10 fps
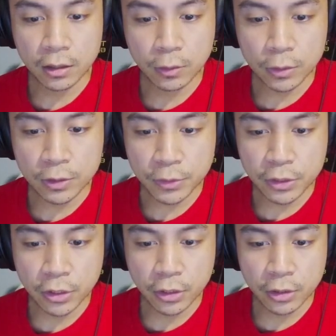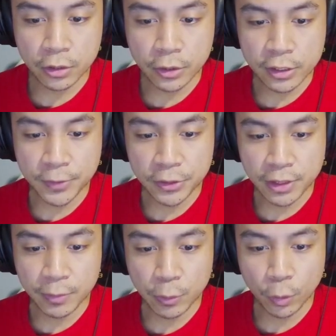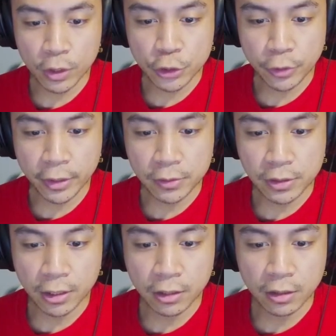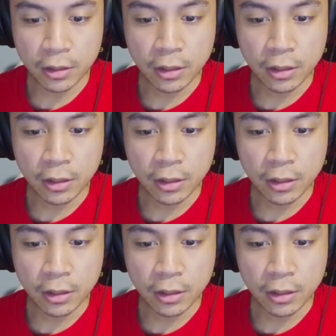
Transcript: Once per turn, you can special summon 1 Draco Slayer